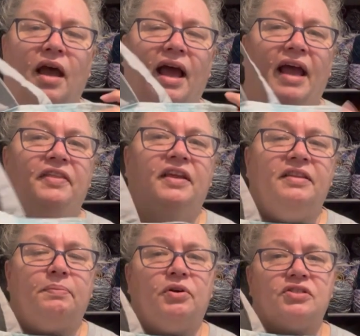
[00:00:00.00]
I think
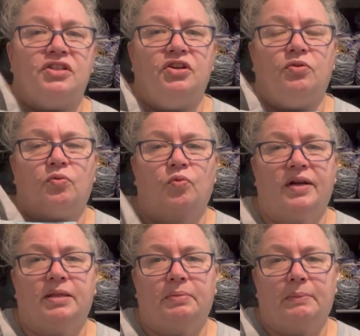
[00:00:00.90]
the person who, one
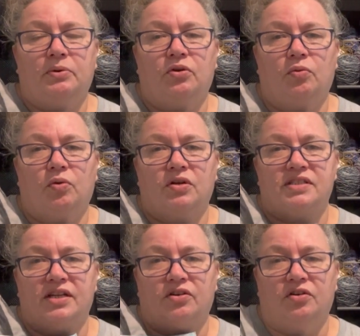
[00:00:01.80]
of the people who works
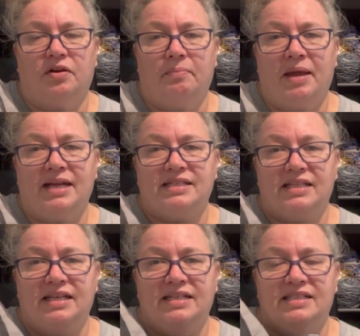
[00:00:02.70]
there makes
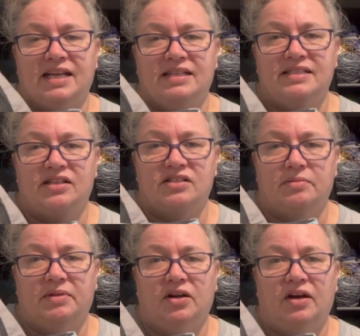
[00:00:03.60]
these and sells
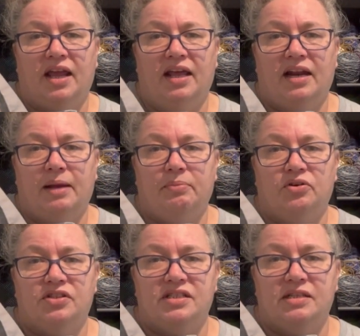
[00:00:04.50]
them there, and I
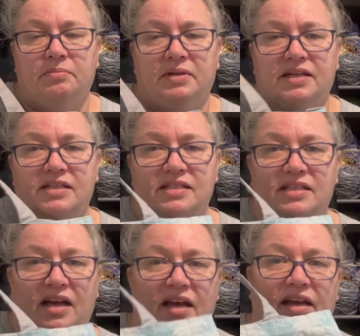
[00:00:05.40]
purchased it because
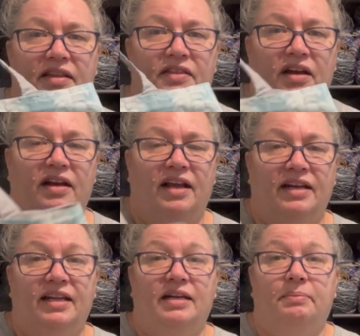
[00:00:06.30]
I thought I
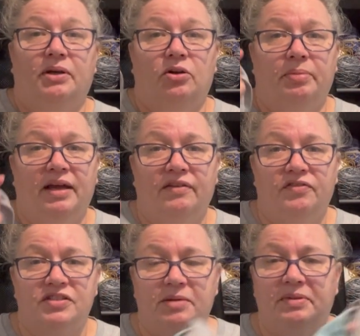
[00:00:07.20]
needed a bigger bag
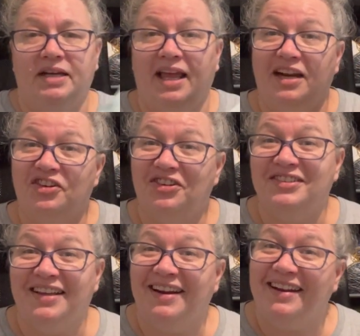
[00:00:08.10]
for something, and it turns
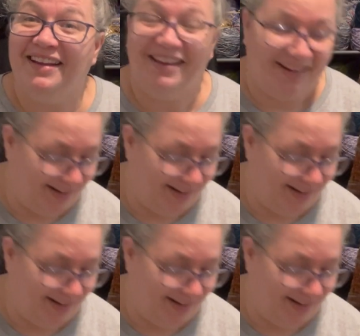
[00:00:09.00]
out I did.